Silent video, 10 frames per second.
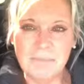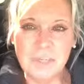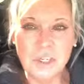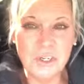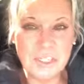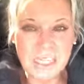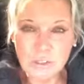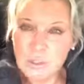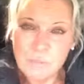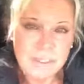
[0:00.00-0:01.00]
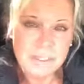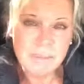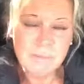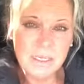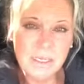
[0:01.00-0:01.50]
you know,
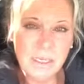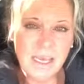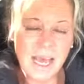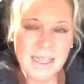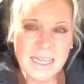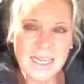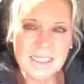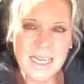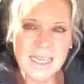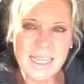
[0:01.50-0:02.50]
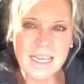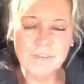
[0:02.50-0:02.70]
terrorism and things like that.